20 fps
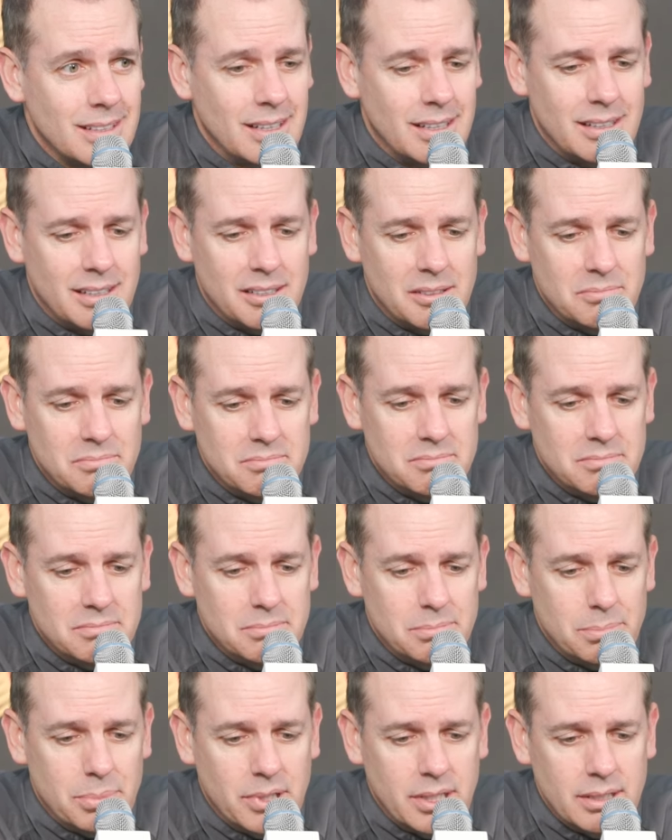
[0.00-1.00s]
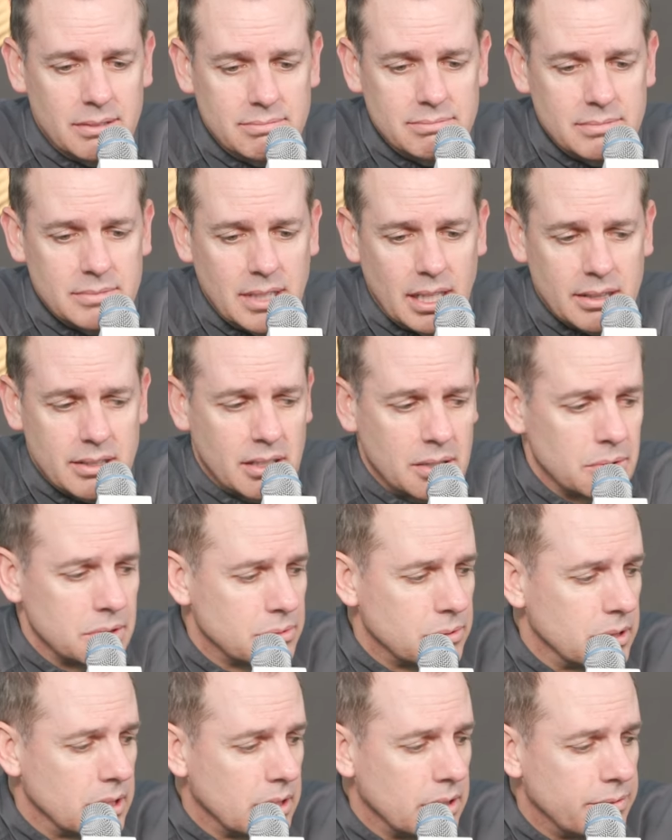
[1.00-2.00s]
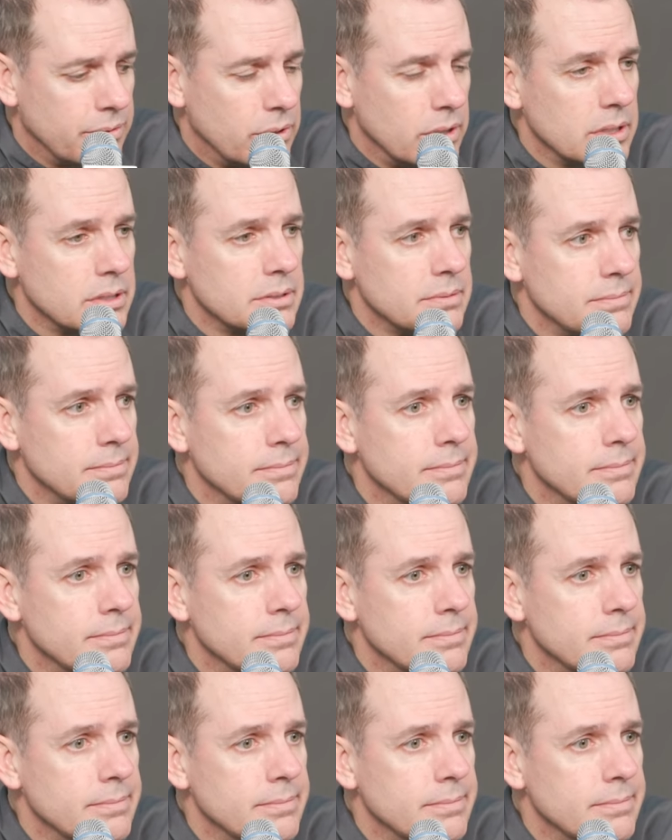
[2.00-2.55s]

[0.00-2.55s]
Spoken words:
but I thought it was really good for us.